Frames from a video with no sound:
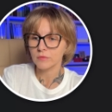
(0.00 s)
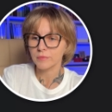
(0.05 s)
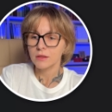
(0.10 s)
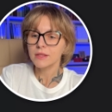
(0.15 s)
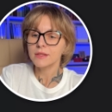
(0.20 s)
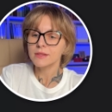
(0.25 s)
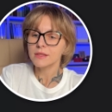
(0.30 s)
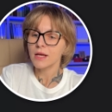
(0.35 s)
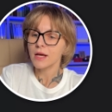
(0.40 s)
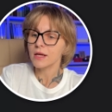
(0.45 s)

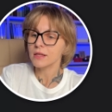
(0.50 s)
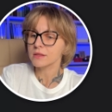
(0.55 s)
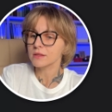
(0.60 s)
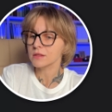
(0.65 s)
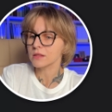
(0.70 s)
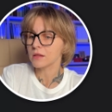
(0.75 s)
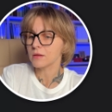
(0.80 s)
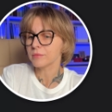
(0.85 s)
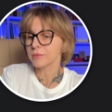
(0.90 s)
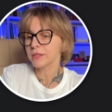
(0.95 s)
Let's add
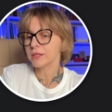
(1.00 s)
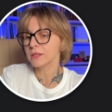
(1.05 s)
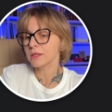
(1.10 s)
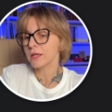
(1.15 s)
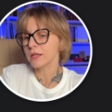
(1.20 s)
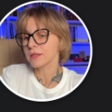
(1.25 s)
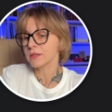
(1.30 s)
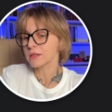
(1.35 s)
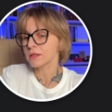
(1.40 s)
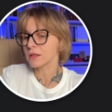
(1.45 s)
some
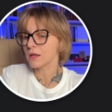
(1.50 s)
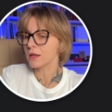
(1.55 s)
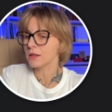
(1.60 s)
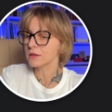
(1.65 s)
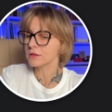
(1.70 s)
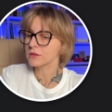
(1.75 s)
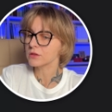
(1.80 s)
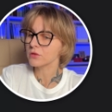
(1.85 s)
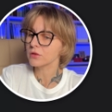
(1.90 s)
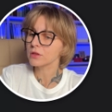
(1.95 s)
inline
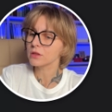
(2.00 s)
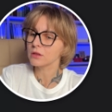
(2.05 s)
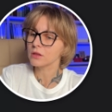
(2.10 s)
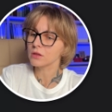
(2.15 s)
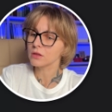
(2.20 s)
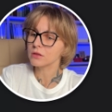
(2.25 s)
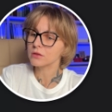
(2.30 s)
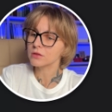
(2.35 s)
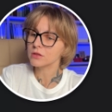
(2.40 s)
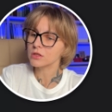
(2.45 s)
styles to the
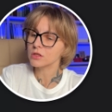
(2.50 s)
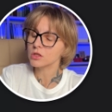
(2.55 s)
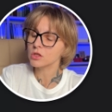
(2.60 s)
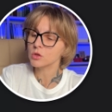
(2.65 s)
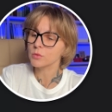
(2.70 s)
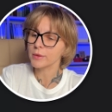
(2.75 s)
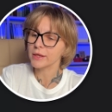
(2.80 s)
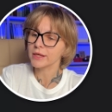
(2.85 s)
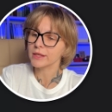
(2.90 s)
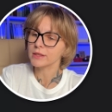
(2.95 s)
logo
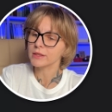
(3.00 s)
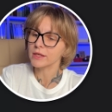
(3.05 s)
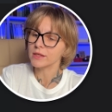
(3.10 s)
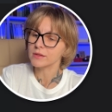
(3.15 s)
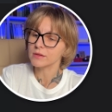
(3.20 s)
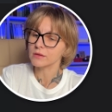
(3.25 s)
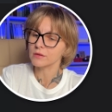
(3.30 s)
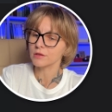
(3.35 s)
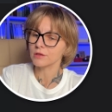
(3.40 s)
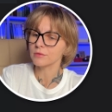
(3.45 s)
to make it
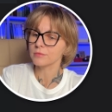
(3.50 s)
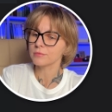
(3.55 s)
nicer.